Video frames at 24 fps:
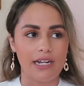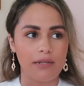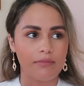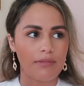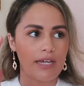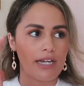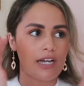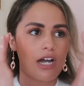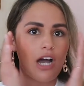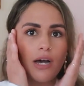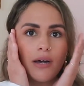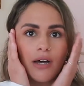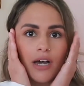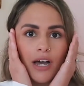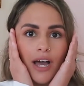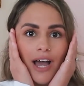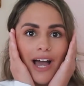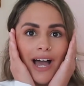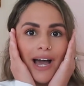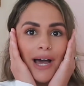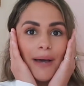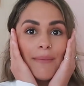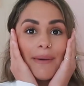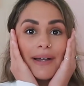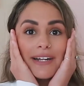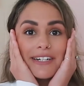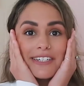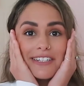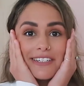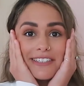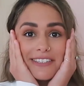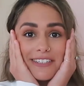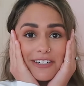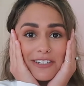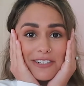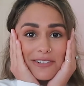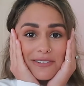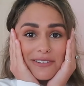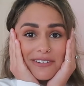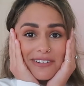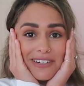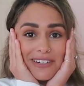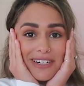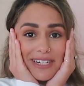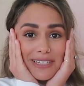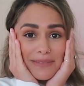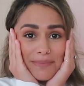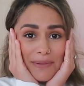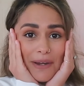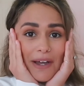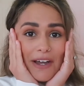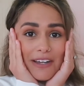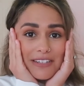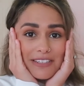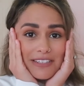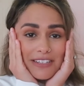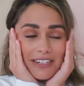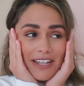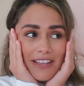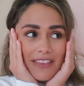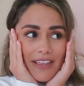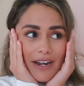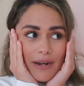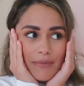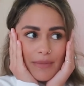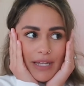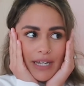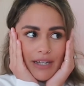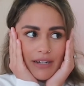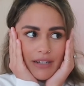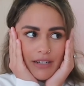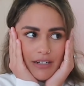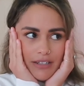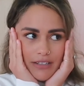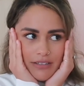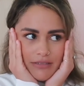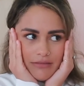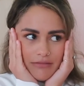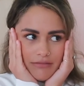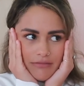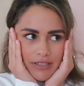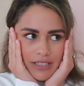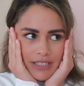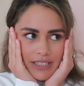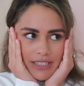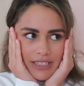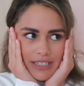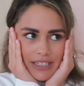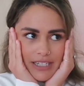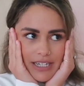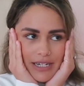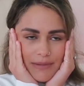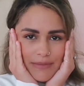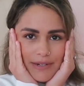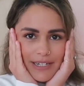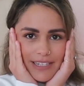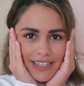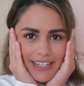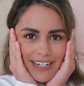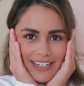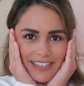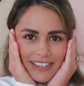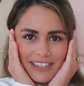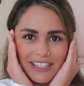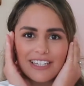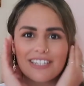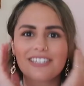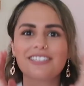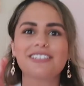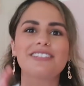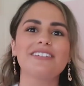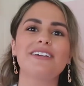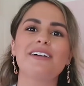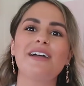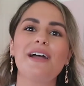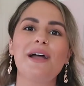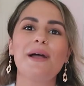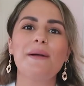And I'm like, oh, I'm actually such an organized person. And then I'm like, why am I like this?